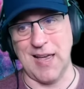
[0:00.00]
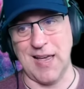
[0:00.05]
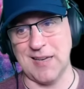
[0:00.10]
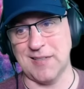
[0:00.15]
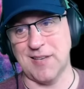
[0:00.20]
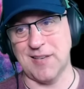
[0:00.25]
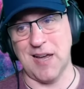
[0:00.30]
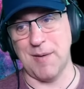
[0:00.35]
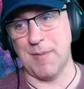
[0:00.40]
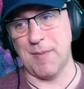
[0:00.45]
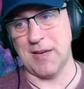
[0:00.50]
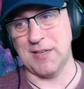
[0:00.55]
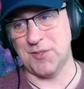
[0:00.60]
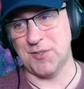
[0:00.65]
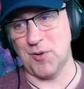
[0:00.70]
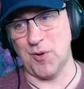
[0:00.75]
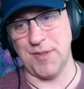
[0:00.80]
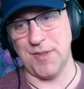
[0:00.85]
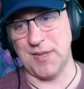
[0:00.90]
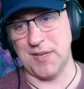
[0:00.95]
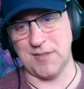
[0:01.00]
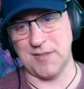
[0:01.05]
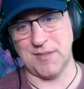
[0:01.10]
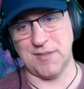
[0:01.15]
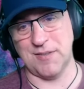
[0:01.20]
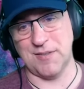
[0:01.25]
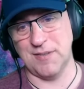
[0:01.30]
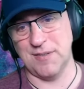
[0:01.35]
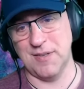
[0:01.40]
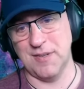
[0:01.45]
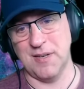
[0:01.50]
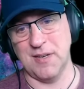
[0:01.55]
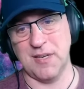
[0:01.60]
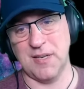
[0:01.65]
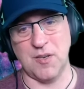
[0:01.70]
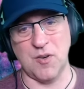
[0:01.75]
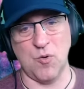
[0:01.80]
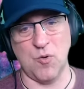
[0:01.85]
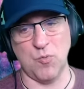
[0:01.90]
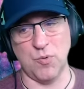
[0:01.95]
The last time I saw this,
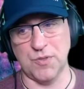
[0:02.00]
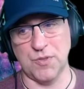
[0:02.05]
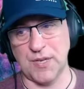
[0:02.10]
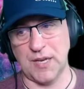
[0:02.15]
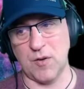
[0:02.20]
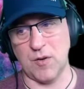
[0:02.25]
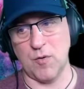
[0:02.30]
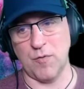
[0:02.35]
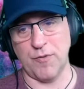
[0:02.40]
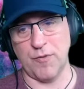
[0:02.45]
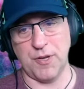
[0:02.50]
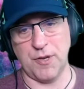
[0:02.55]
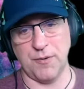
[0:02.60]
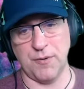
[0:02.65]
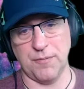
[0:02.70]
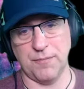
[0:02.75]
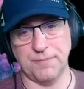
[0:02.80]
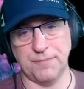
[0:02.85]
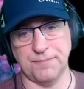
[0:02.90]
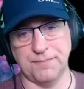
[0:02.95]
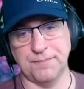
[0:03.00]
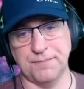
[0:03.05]
you know, it was like over here,